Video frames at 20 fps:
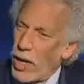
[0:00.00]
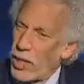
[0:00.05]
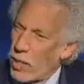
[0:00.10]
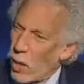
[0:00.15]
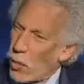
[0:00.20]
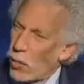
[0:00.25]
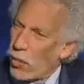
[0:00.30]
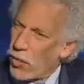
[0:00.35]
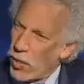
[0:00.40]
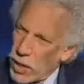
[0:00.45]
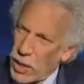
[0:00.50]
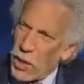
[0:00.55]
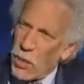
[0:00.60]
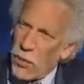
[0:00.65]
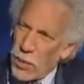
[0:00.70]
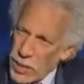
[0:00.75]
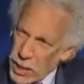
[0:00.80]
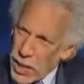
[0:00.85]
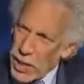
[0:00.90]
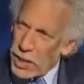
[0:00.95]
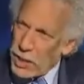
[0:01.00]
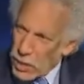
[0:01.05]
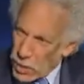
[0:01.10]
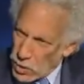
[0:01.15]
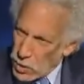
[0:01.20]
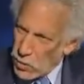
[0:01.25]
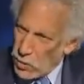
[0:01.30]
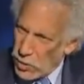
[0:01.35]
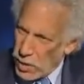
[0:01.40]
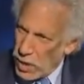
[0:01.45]
don't think you need to
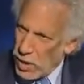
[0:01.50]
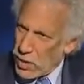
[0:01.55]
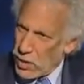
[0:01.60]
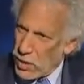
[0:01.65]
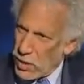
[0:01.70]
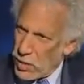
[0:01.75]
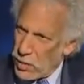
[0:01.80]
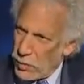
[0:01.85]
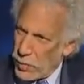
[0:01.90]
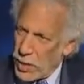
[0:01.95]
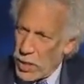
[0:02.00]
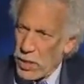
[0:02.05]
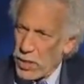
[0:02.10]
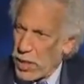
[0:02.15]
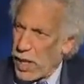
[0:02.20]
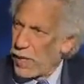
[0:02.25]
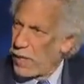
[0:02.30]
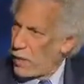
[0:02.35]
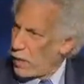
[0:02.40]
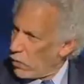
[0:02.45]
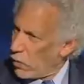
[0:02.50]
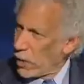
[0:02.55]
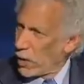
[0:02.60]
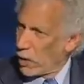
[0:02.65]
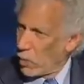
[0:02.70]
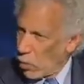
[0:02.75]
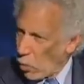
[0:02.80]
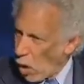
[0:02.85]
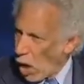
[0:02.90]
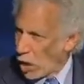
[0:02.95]
do this because I think we
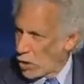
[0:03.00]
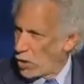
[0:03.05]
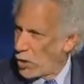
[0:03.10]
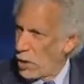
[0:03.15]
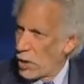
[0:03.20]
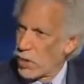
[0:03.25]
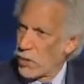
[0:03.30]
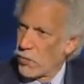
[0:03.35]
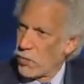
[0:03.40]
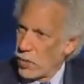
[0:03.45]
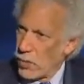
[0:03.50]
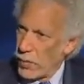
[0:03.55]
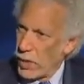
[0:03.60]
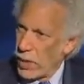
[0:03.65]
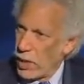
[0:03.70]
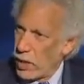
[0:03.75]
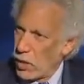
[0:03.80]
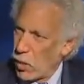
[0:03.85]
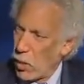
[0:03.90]
can watch this for a minute,